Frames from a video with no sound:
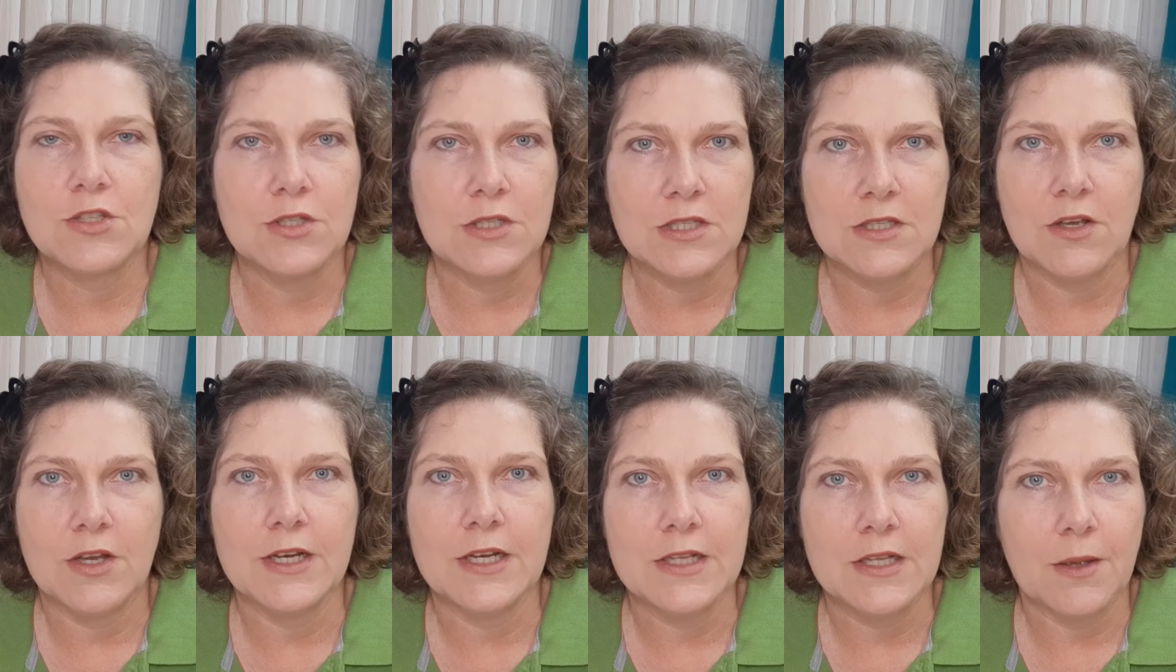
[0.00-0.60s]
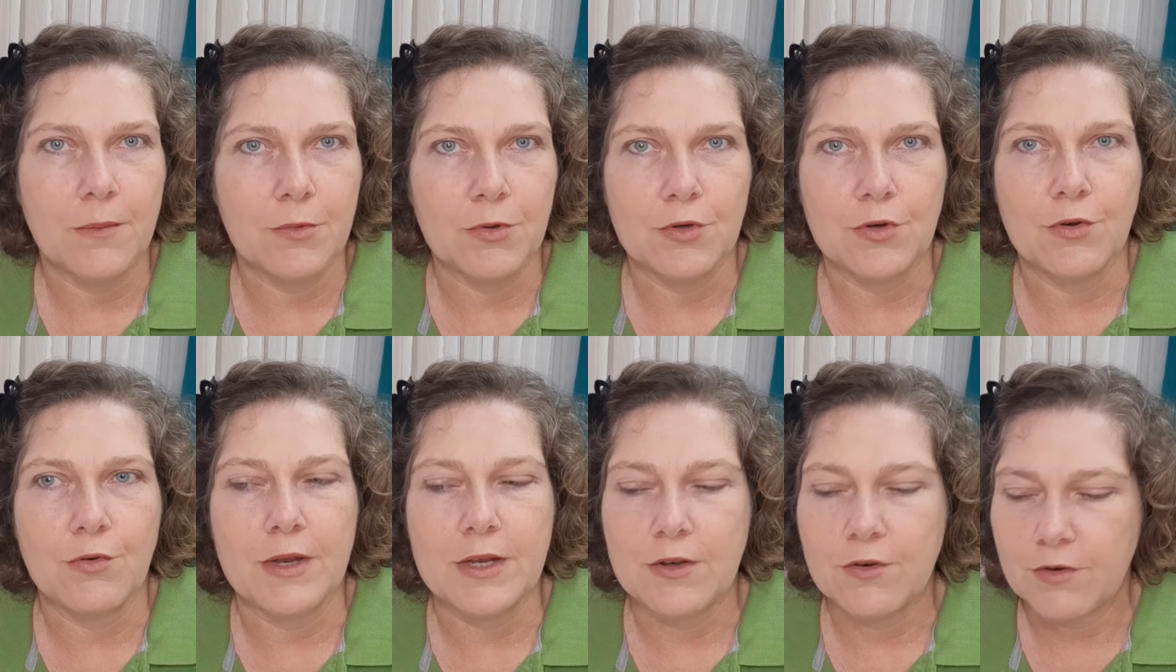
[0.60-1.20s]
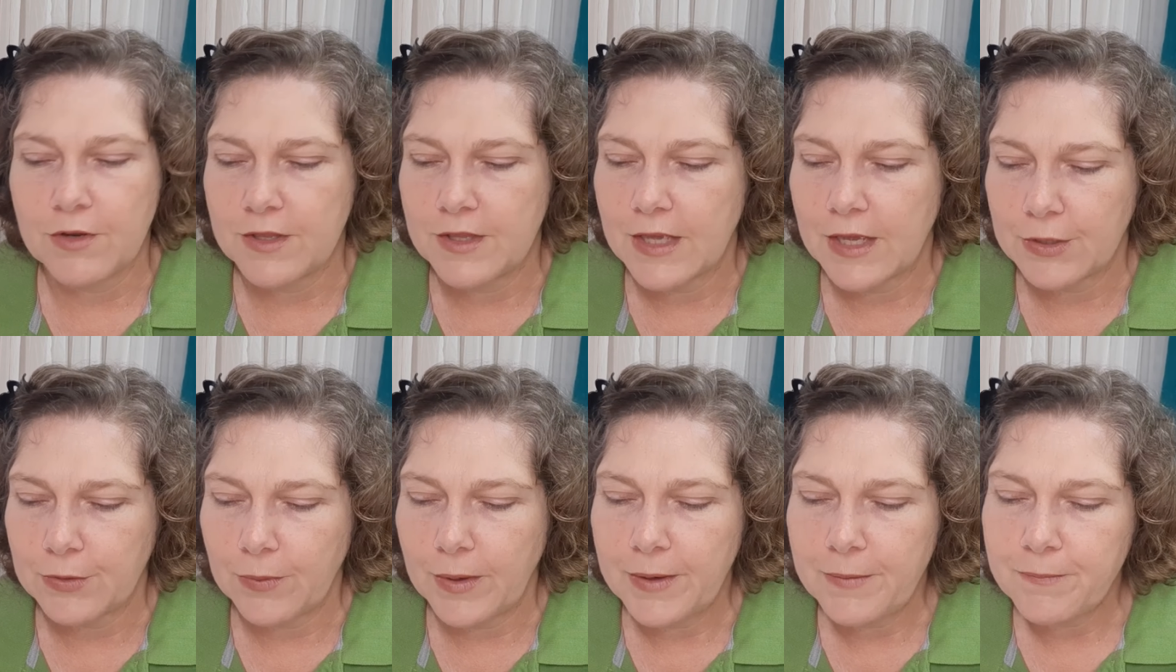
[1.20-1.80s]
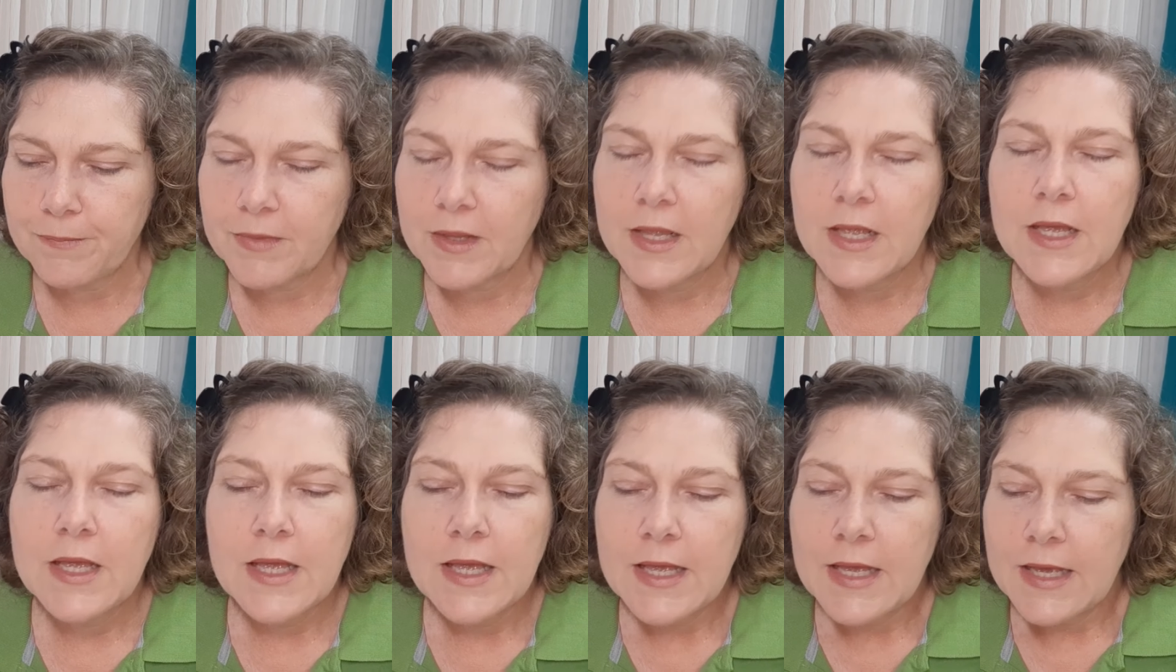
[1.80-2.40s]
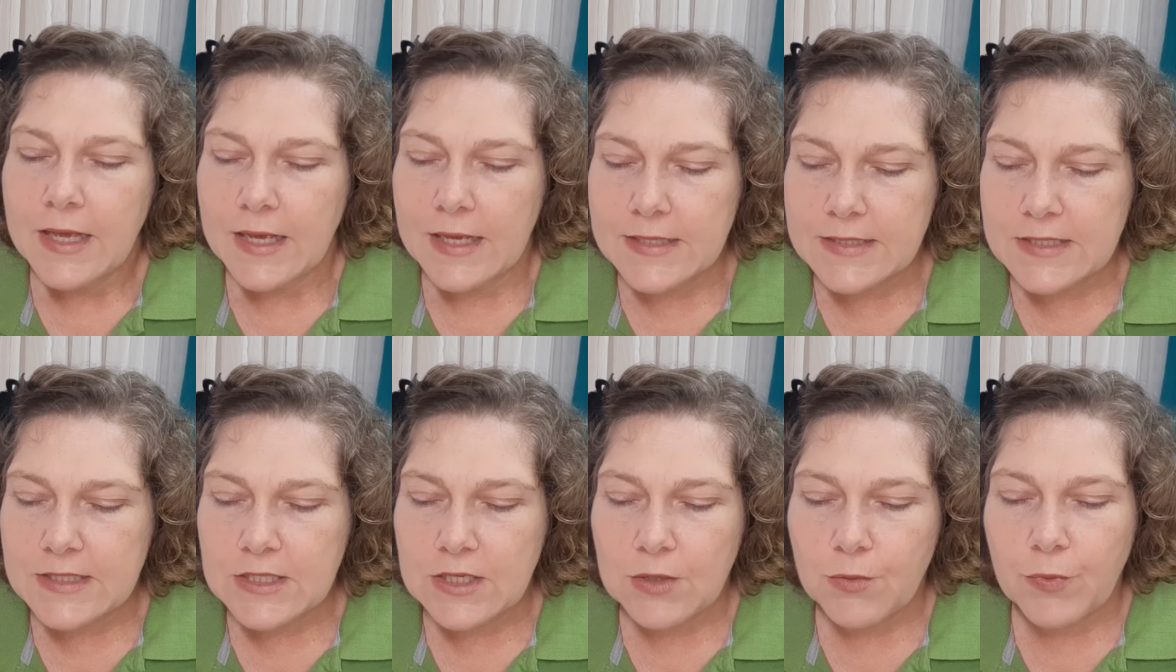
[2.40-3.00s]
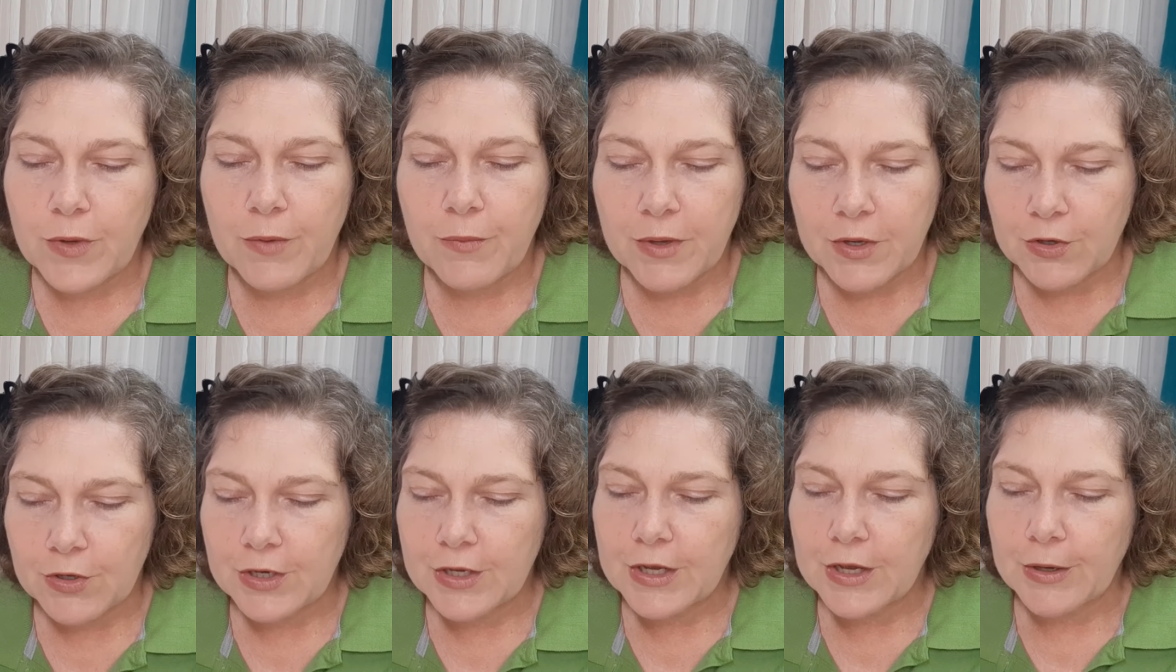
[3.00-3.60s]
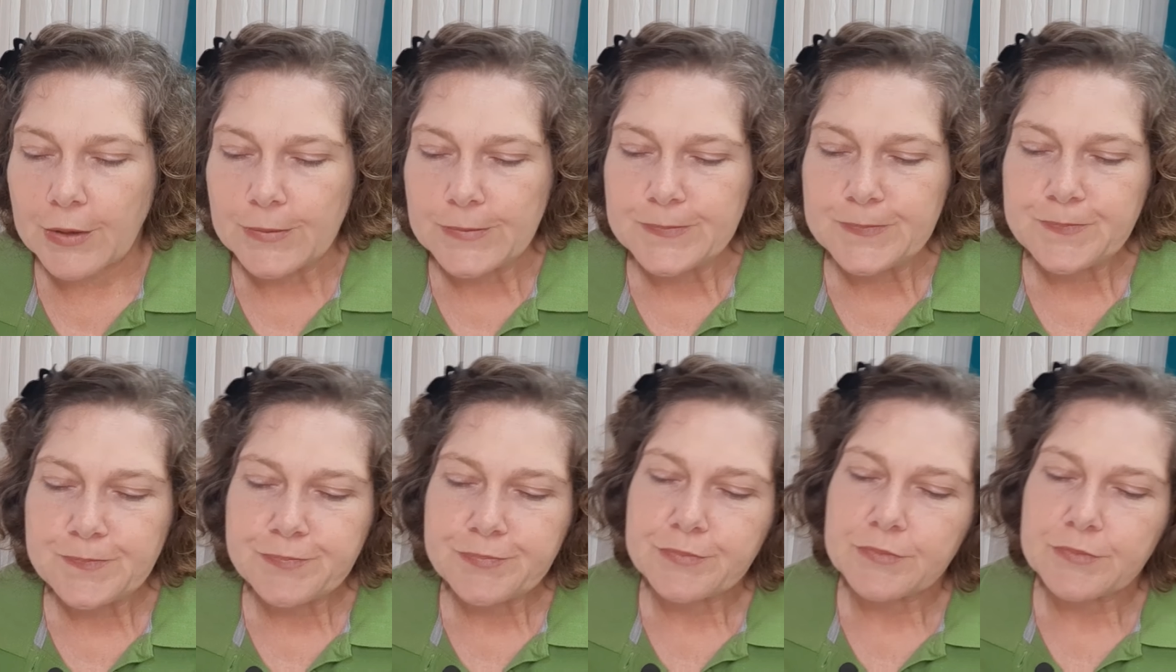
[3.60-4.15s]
decided I'm going to render it that way and see where we're going to go.